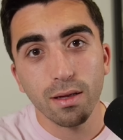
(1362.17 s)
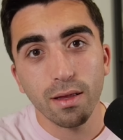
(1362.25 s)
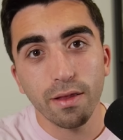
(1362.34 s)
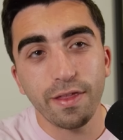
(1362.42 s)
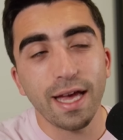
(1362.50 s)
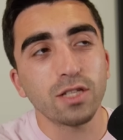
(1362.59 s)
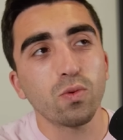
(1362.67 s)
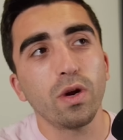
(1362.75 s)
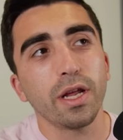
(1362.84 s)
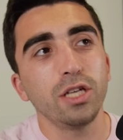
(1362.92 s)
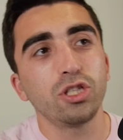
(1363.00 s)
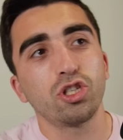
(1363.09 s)
That's what
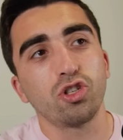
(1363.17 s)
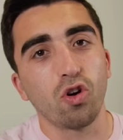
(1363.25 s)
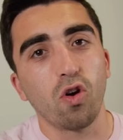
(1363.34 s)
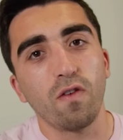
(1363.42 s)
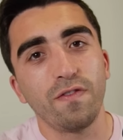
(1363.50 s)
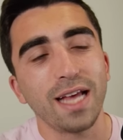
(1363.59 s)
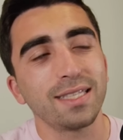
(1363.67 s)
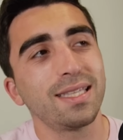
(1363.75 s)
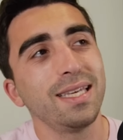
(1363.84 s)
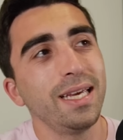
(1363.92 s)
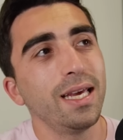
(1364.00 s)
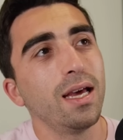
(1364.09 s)
his serve... That's the